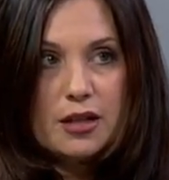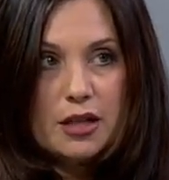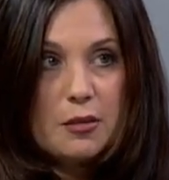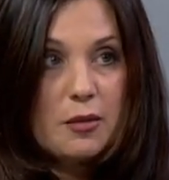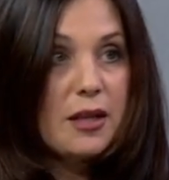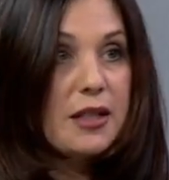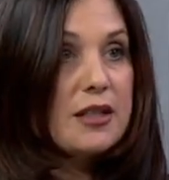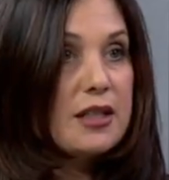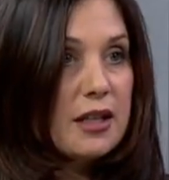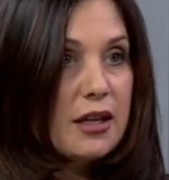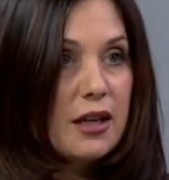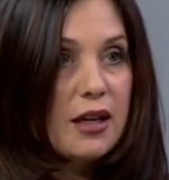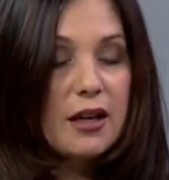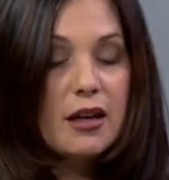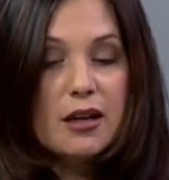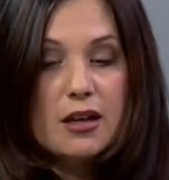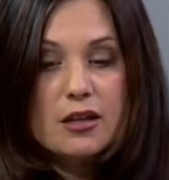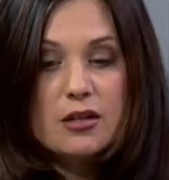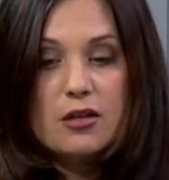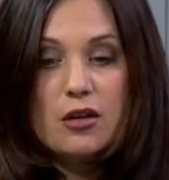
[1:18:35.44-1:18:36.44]

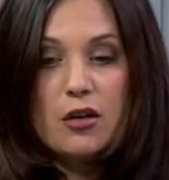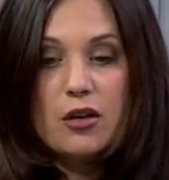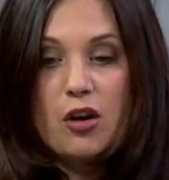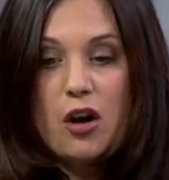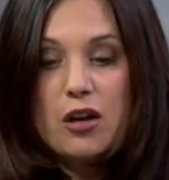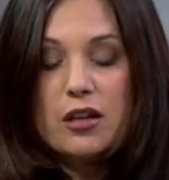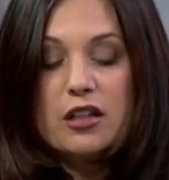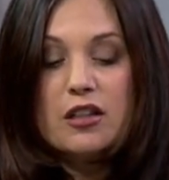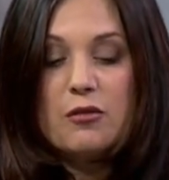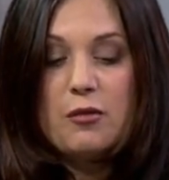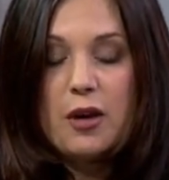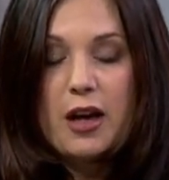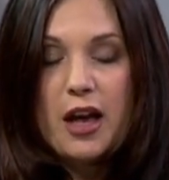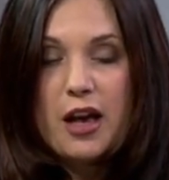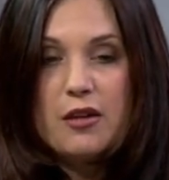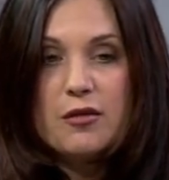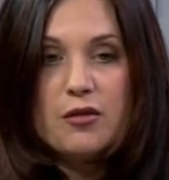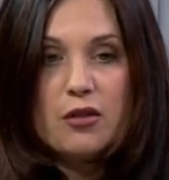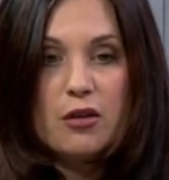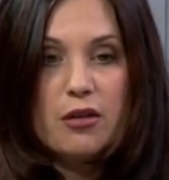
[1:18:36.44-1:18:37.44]
CBT. So cognitive
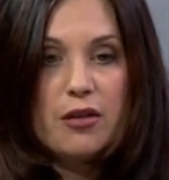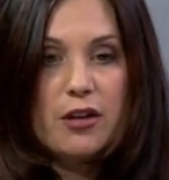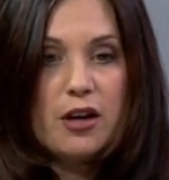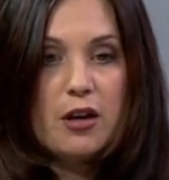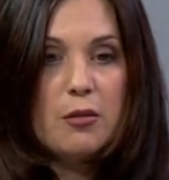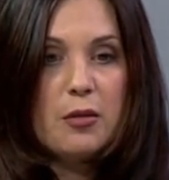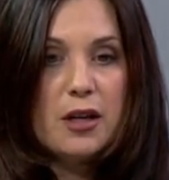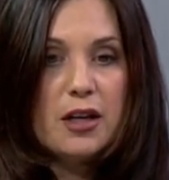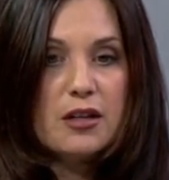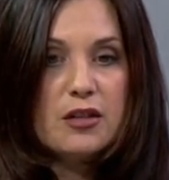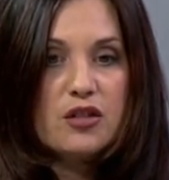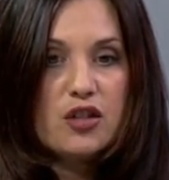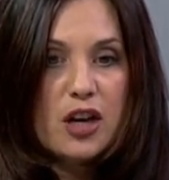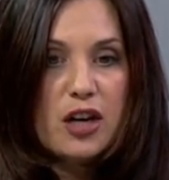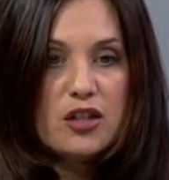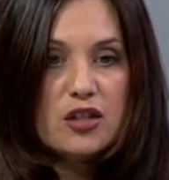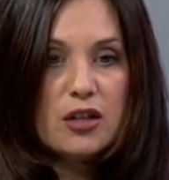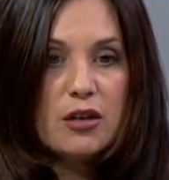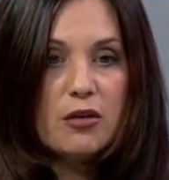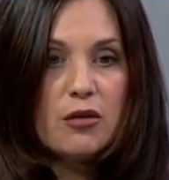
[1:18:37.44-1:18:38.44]
behavioral therapy is
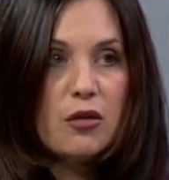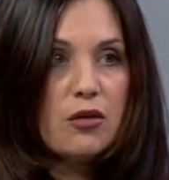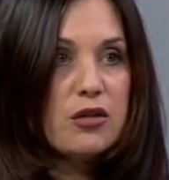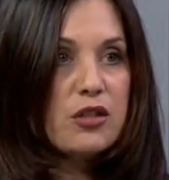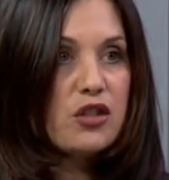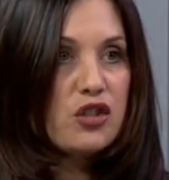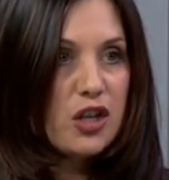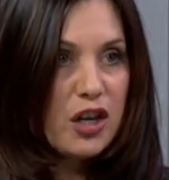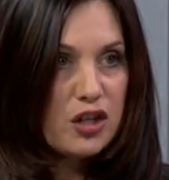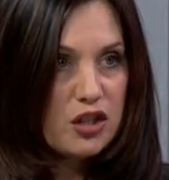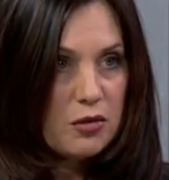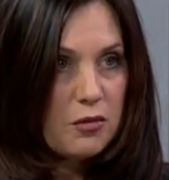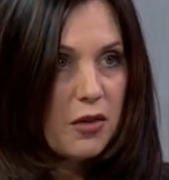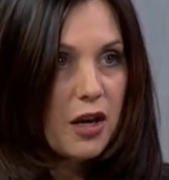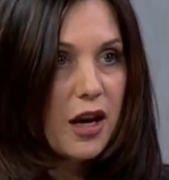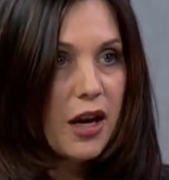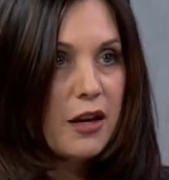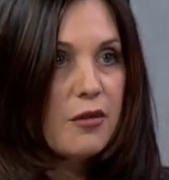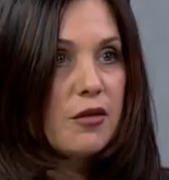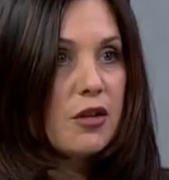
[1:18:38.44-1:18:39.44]
changing thoughts and changing
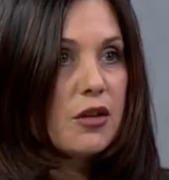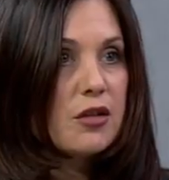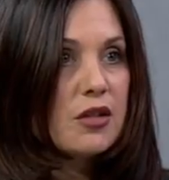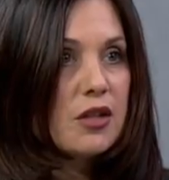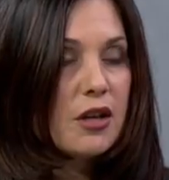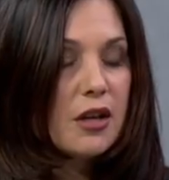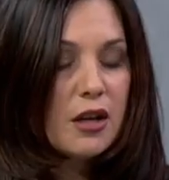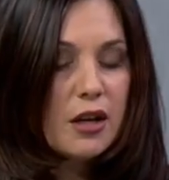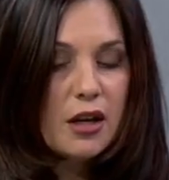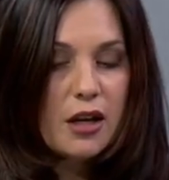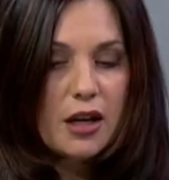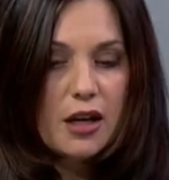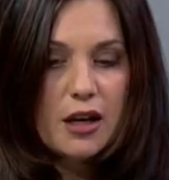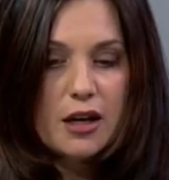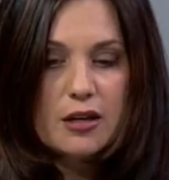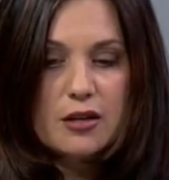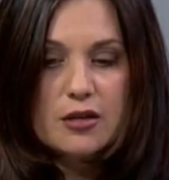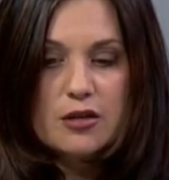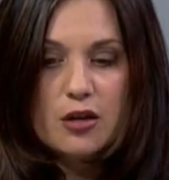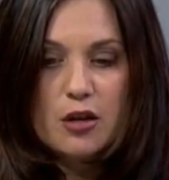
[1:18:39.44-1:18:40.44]
behaviors.
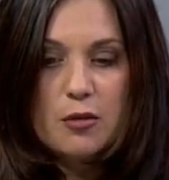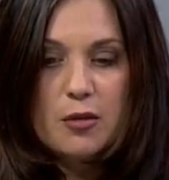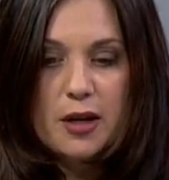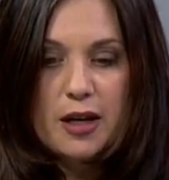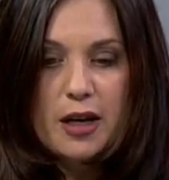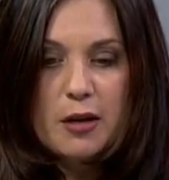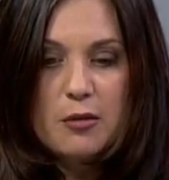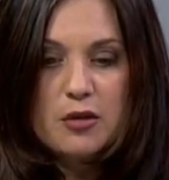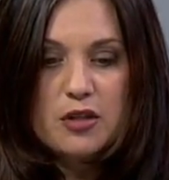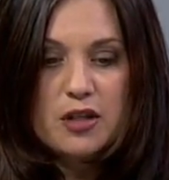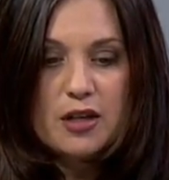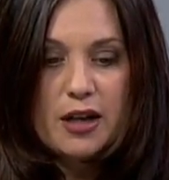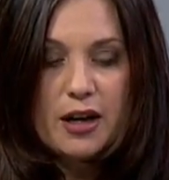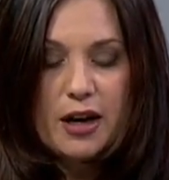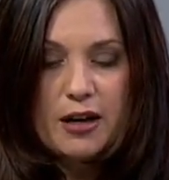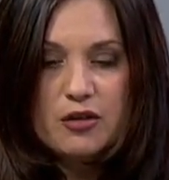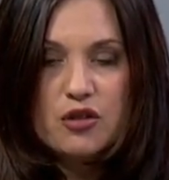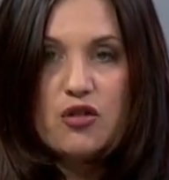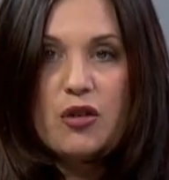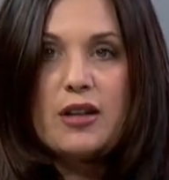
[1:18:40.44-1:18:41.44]
And so being able to
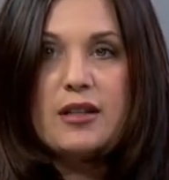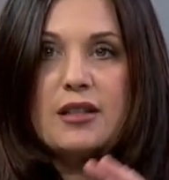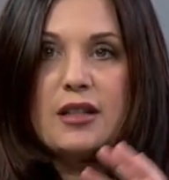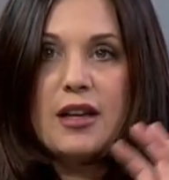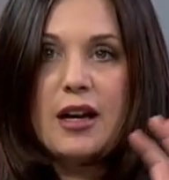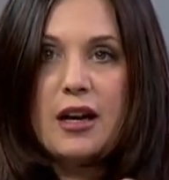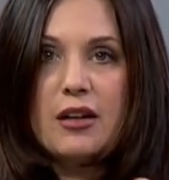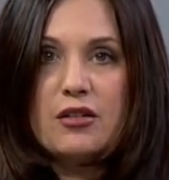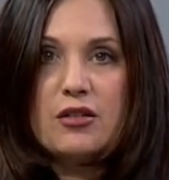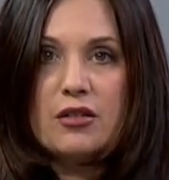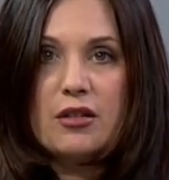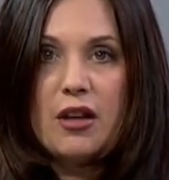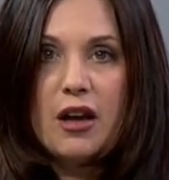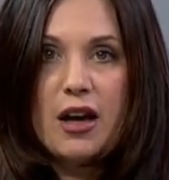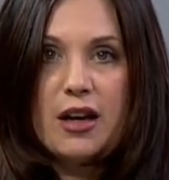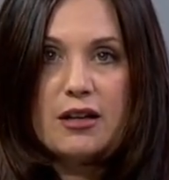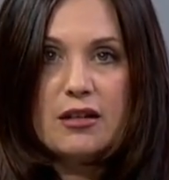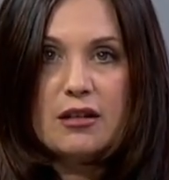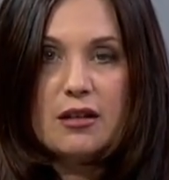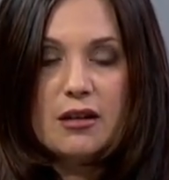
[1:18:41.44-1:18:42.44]
address the
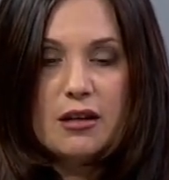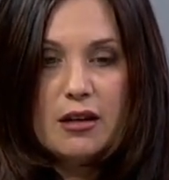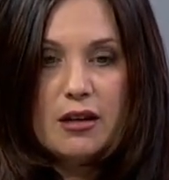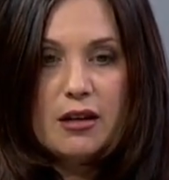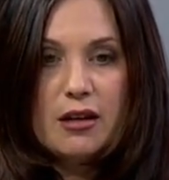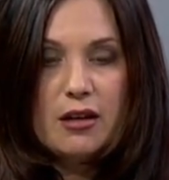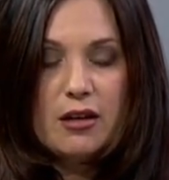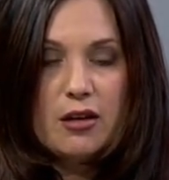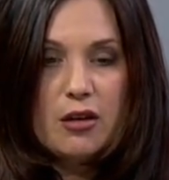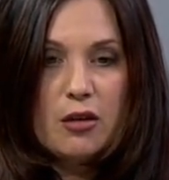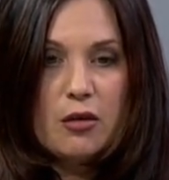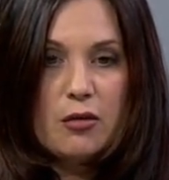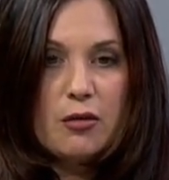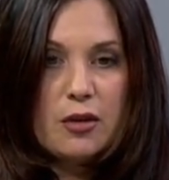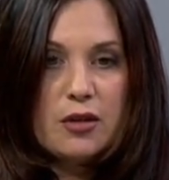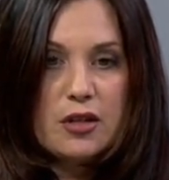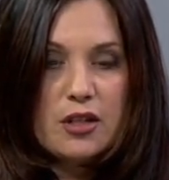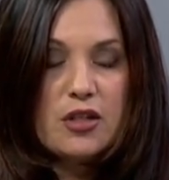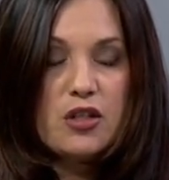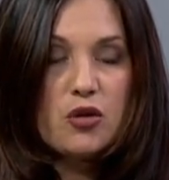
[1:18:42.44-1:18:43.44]
underlying, you know,
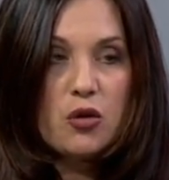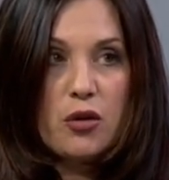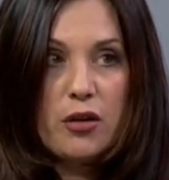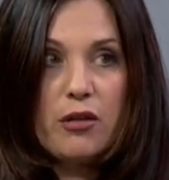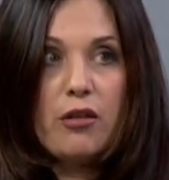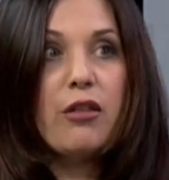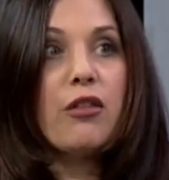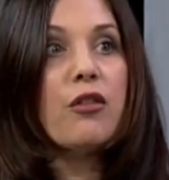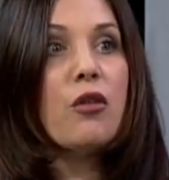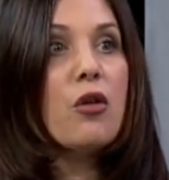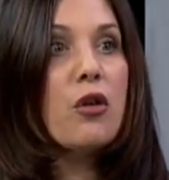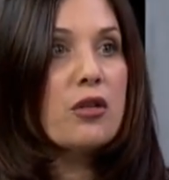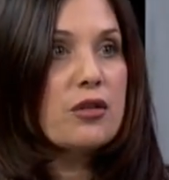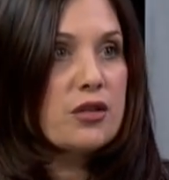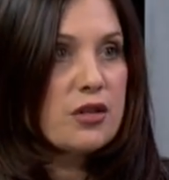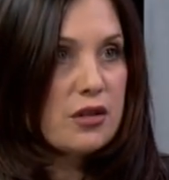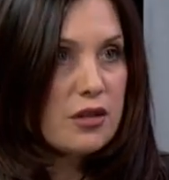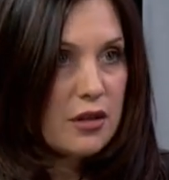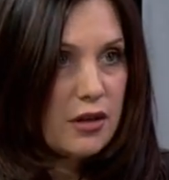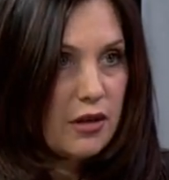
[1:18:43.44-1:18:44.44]
distorted
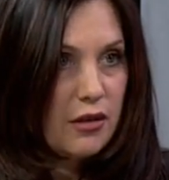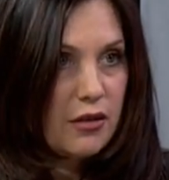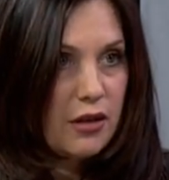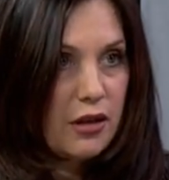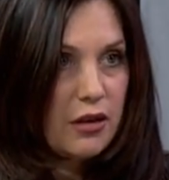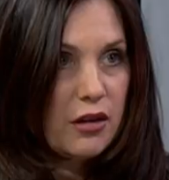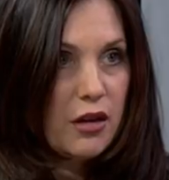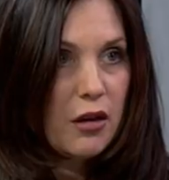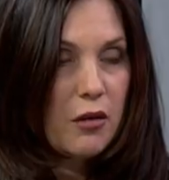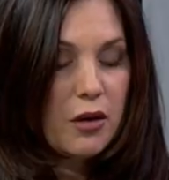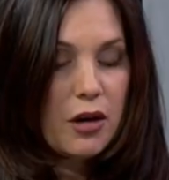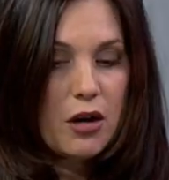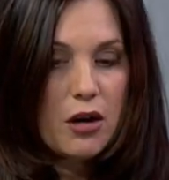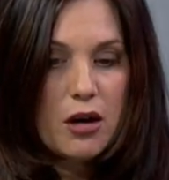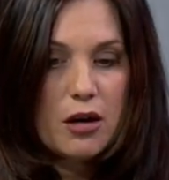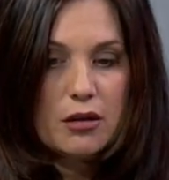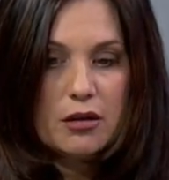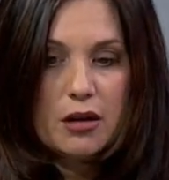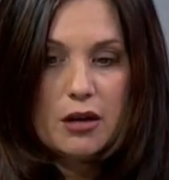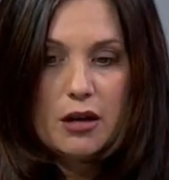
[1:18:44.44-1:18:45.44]
thoughts that are going
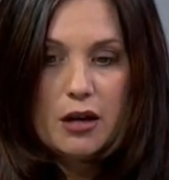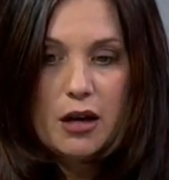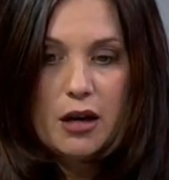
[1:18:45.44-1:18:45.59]
on.